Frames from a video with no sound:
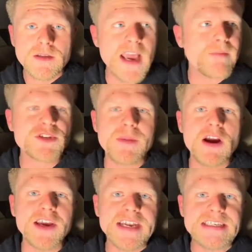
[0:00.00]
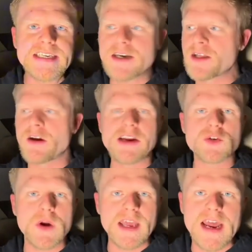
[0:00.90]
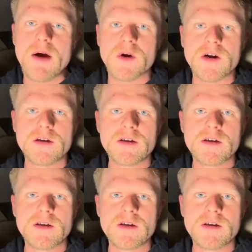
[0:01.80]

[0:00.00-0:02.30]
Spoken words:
The average American isn't clearing 20 an hour.